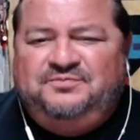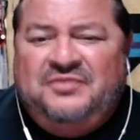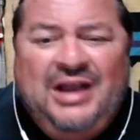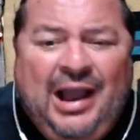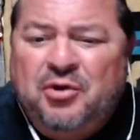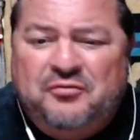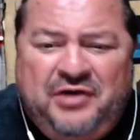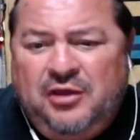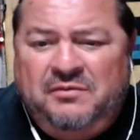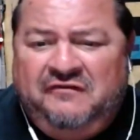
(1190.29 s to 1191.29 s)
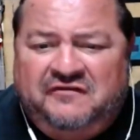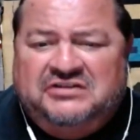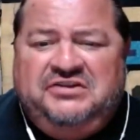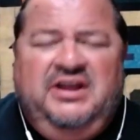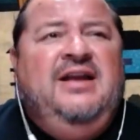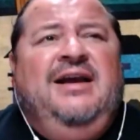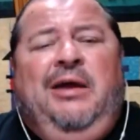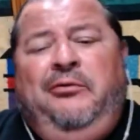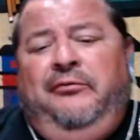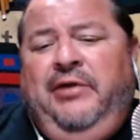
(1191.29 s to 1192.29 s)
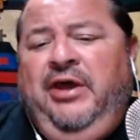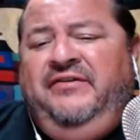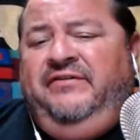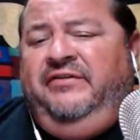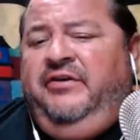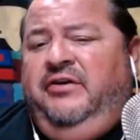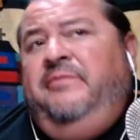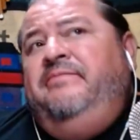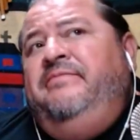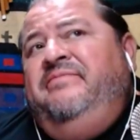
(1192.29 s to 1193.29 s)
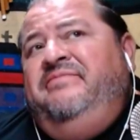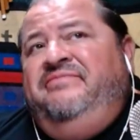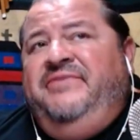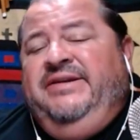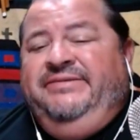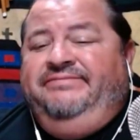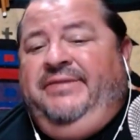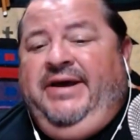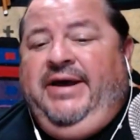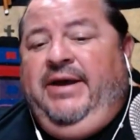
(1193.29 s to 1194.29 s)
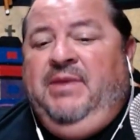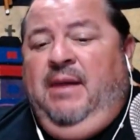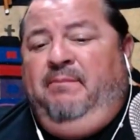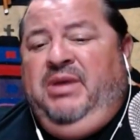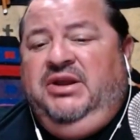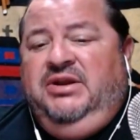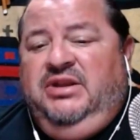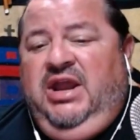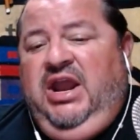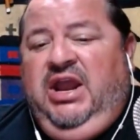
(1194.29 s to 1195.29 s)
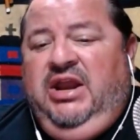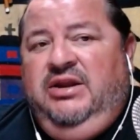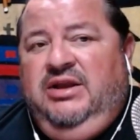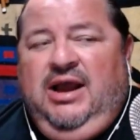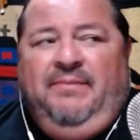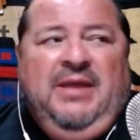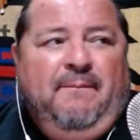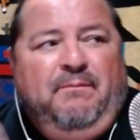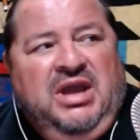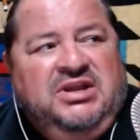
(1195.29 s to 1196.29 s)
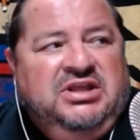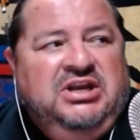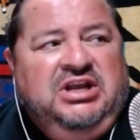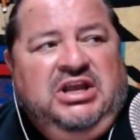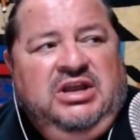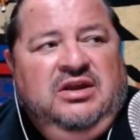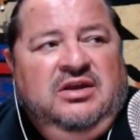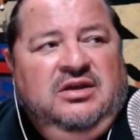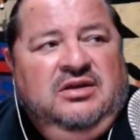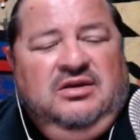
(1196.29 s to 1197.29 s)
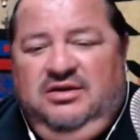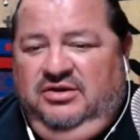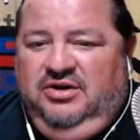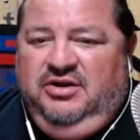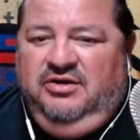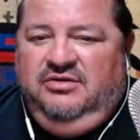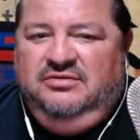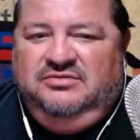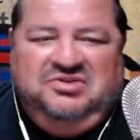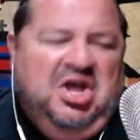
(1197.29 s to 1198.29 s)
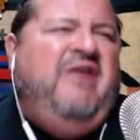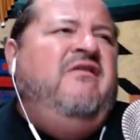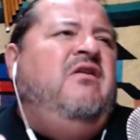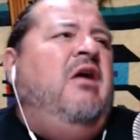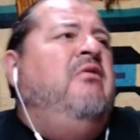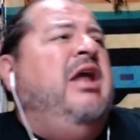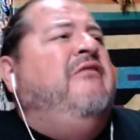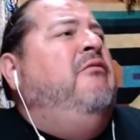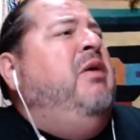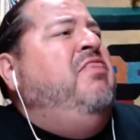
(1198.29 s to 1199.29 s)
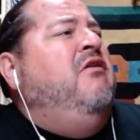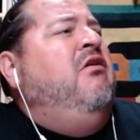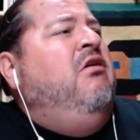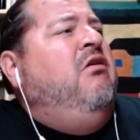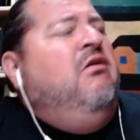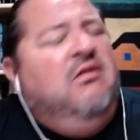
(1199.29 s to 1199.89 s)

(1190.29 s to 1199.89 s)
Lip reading: I would rather be frustrated. I would rather sit there and go, I'm not bending the hand. I'm not bending the knee. You know? Never. I would never bend the knee.